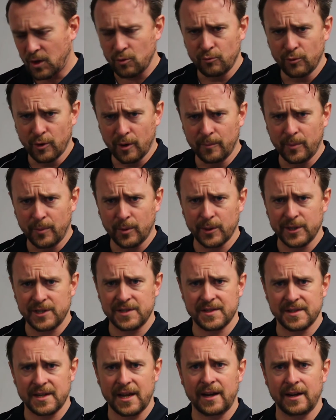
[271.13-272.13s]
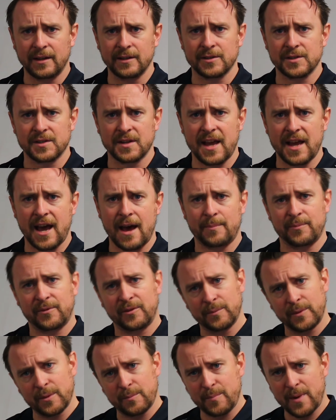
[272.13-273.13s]
rhomboid setting the scap
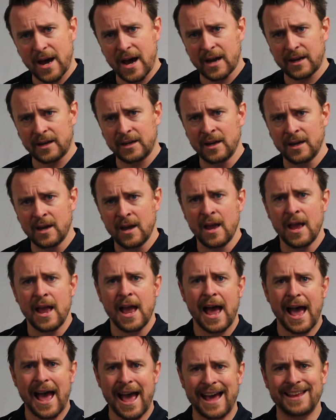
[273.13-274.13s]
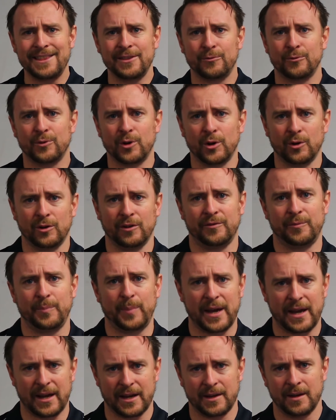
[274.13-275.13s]
from the back, and the role of
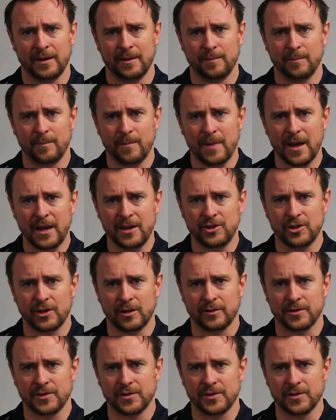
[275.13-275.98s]
pec major.